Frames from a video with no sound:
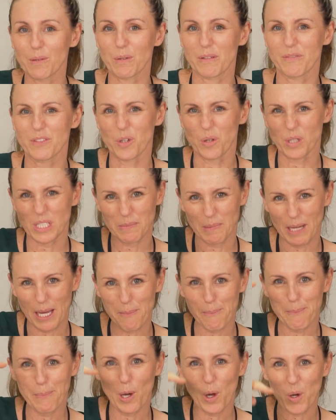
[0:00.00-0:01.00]
We've talked
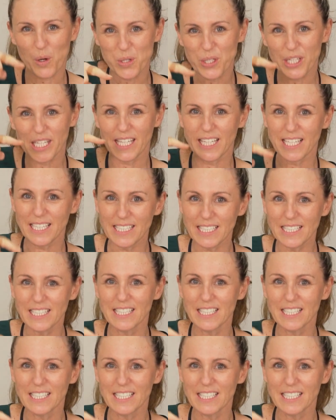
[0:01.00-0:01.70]
about poking,